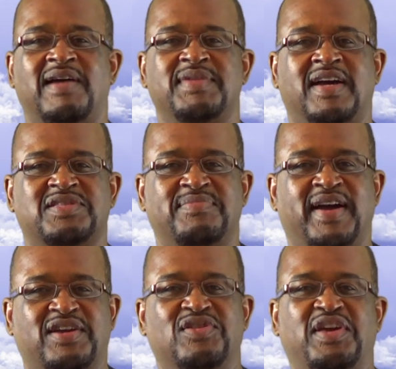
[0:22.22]
I'm Doctor
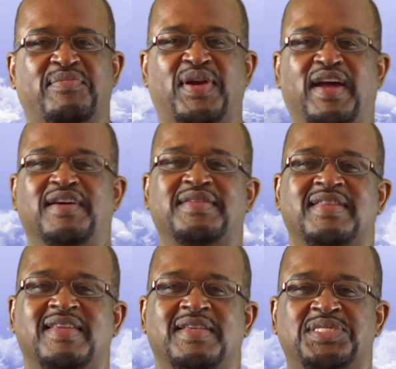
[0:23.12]
Michael A. Brown,
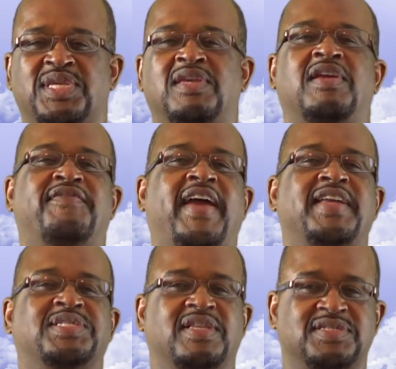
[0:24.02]
Senior
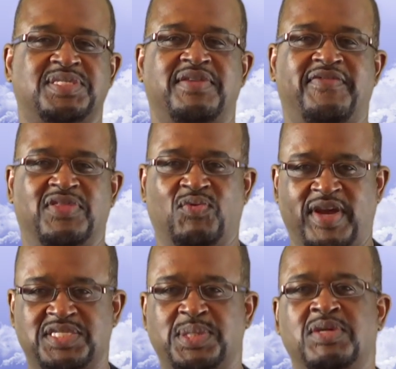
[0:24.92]
Evangelist for the
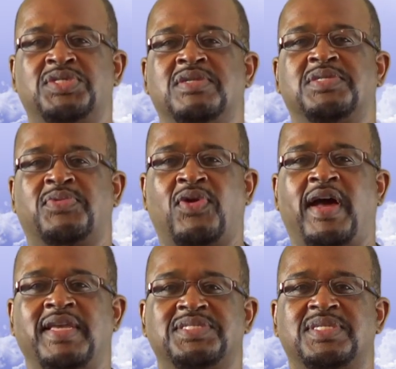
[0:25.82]
Westview Church of
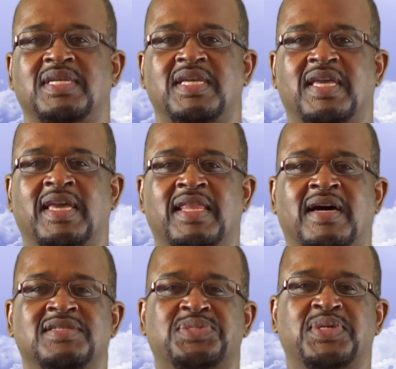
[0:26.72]
Christ in
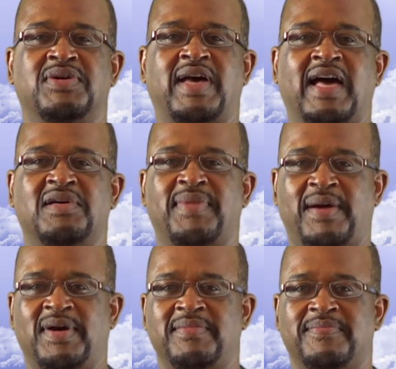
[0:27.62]
Huntsville,
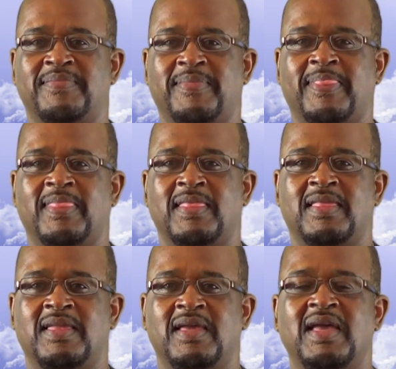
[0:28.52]
Alabama.
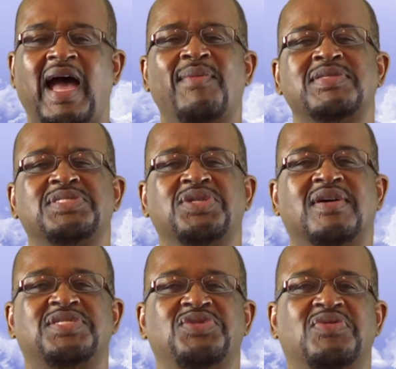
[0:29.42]
I want to
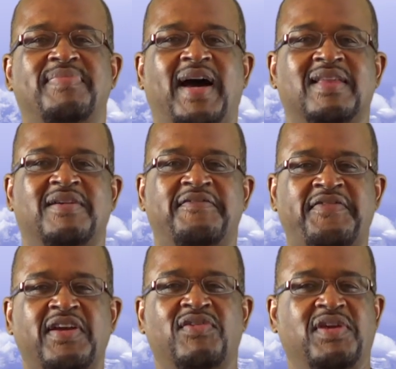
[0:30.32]
talk to you about a
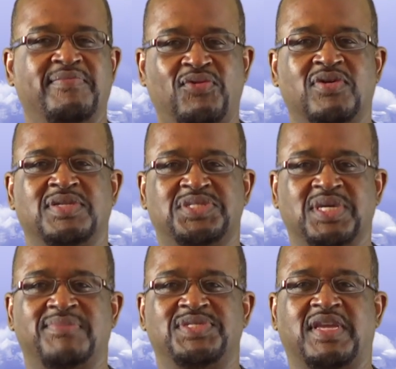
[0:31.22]
very important
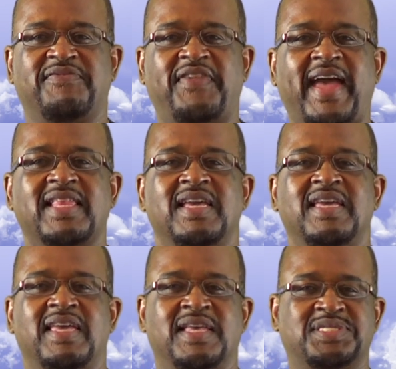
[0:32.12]
subject. In fact,
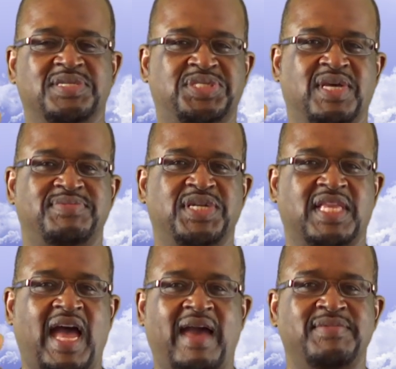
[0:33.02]
it's a
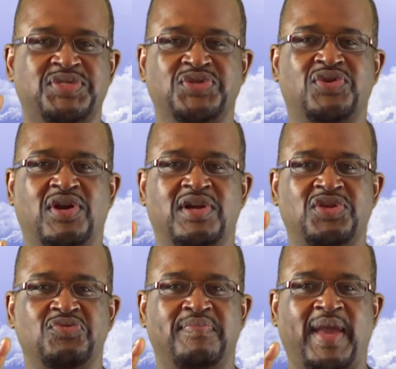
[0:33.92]
subject I'm sure
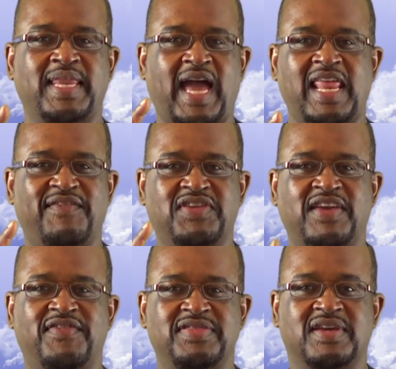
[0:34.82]
you may not have
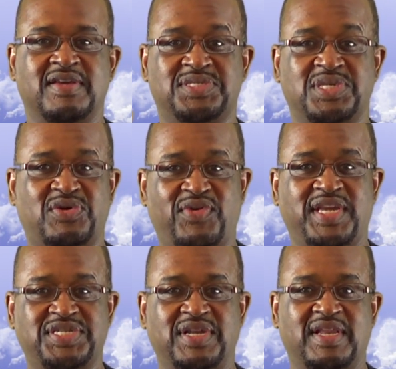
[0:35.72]
given the
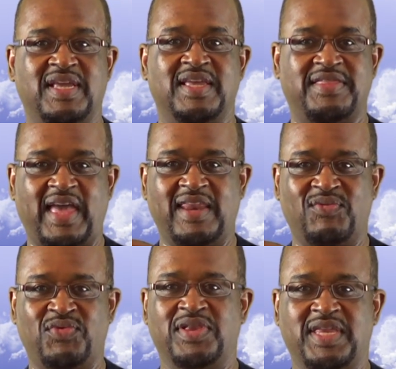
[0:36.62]
consideration that
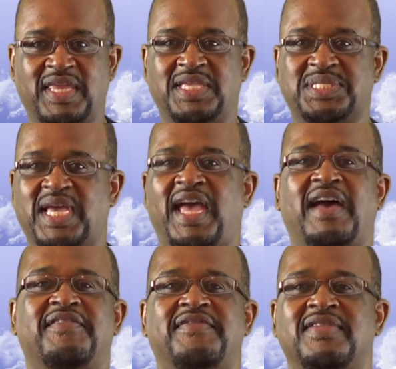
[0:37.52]
it really needs to
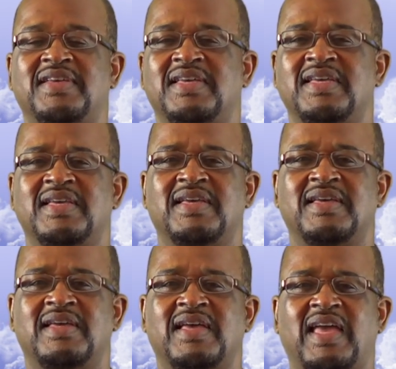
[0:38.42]
have.
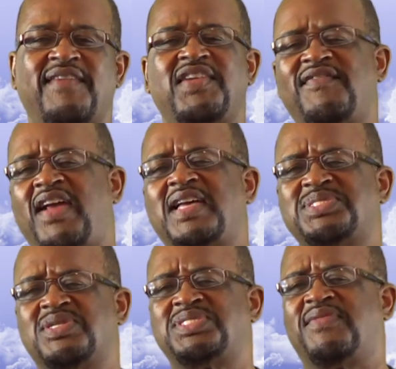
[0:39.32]
Have you ever
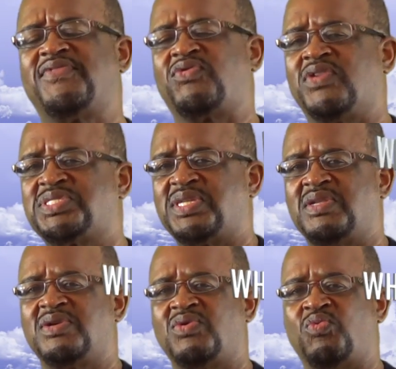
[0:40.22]
asked yourself the
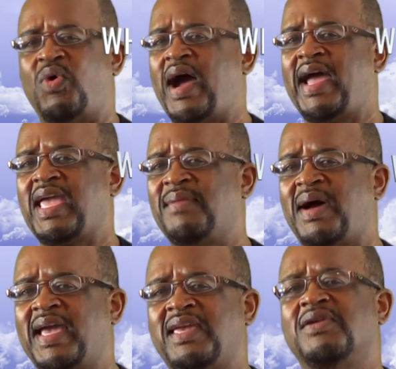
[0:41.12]
question, why am
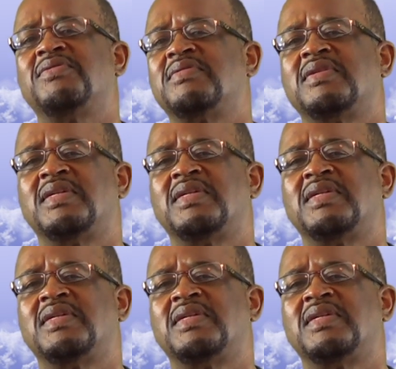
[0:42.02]
I here?